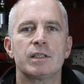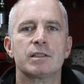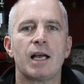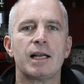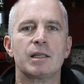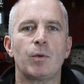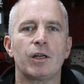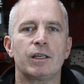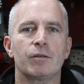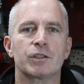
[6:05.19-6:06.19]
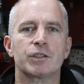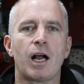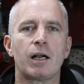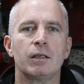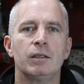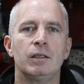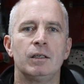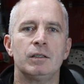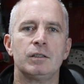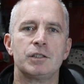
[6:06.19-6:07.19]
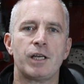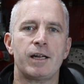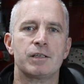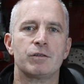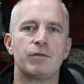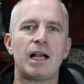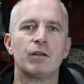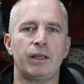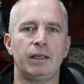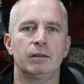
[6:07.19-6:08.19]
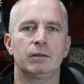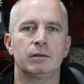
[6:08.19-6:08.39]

inside the body of the shock to change the valving.